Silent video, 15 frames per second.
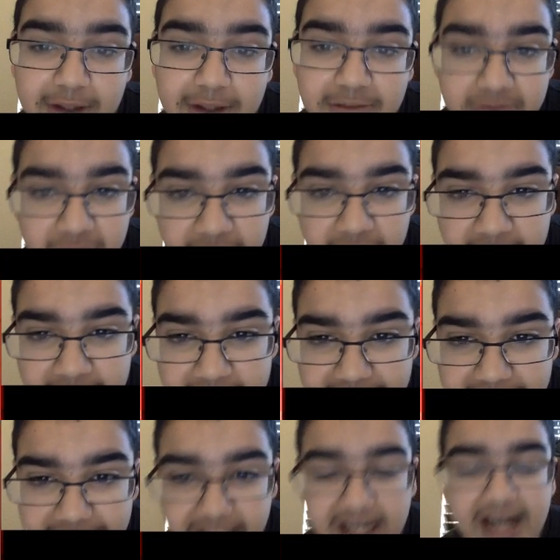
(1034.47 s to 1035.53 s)
going
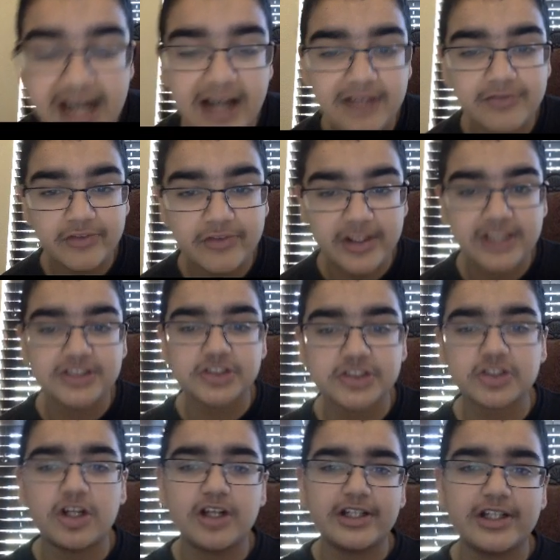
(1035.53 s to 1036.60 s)
very, very
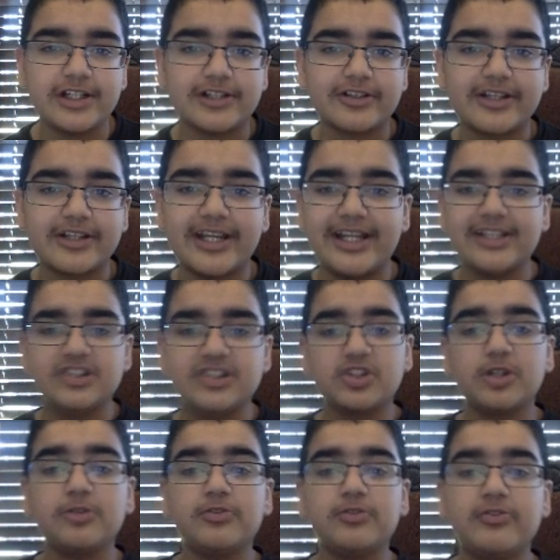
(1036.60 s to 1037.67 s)
strong here, okay? He's going